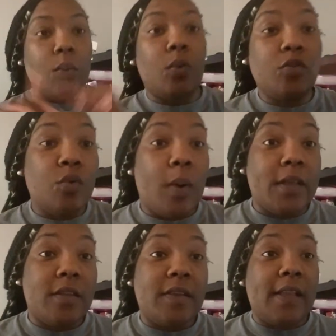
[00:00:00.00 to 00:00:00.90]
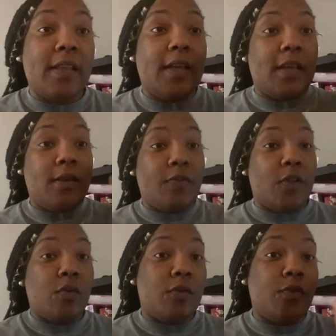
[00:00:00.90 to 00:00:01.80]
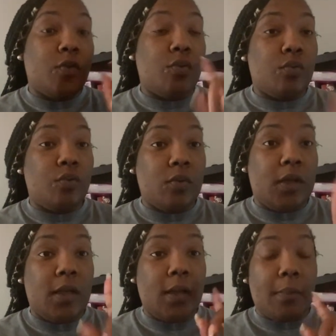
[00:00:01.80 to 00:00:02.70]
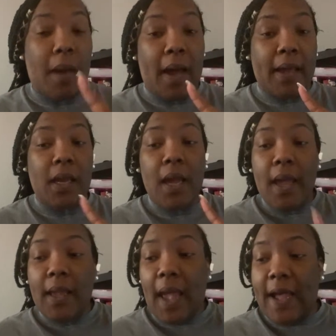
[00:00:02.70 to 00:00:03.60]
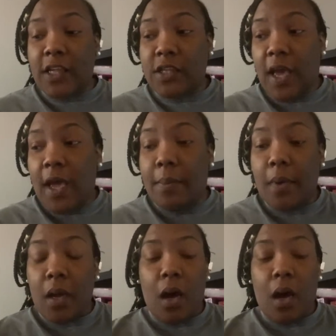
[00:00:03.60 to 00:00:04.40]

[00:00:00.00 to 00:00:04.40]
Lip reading: we'll do questions at the end. For those of you who do need my Cash App,